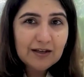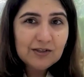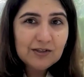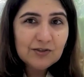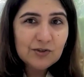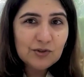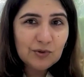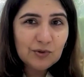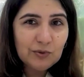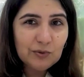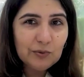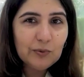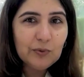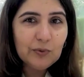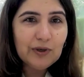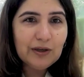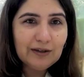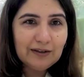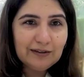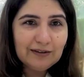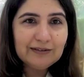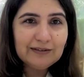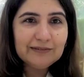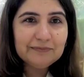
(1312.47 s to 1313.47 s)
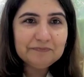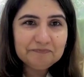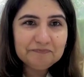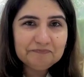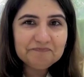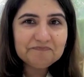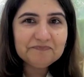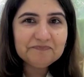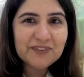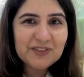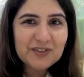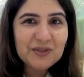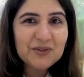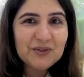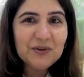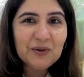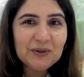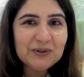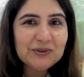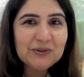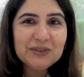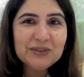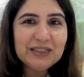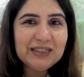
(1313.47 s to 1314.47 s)
So
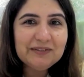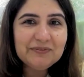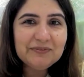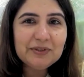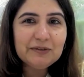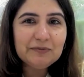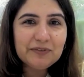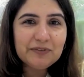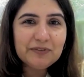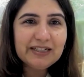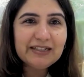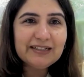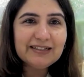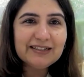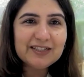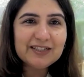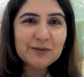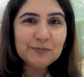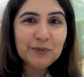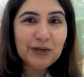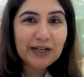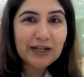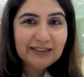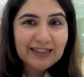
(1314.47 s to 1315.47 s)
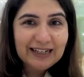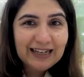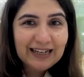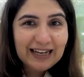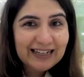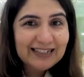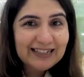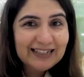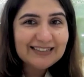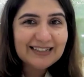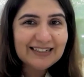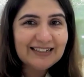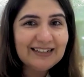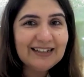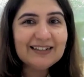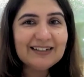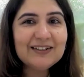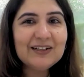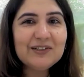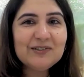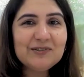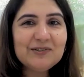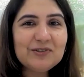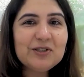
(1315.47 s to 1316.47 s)
not only will we spread the light in our
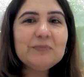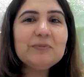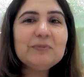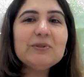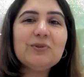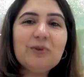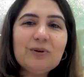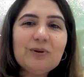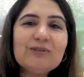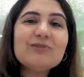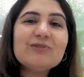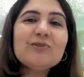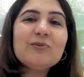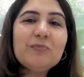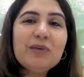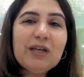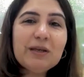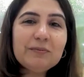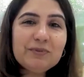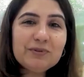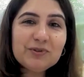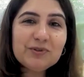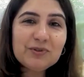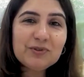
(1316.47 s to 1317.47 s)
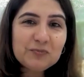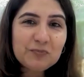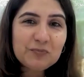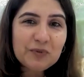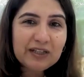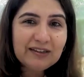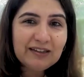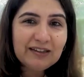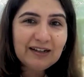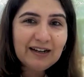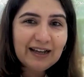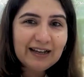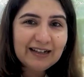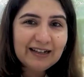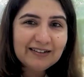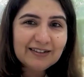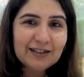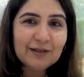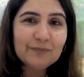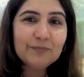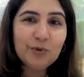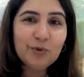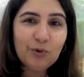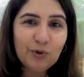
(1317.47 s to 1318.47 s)
country, but also be able to spread the light
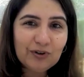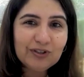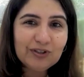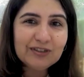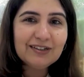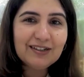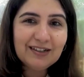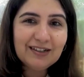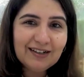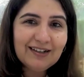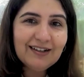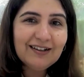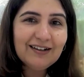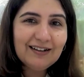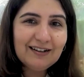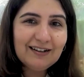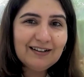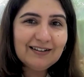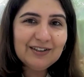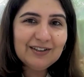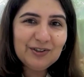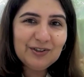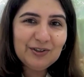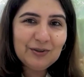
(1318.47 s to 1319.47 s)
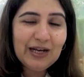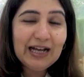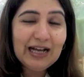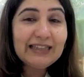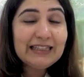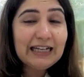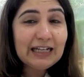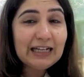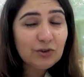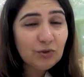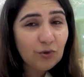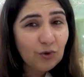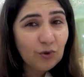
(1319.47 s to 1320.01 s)
abroad, and that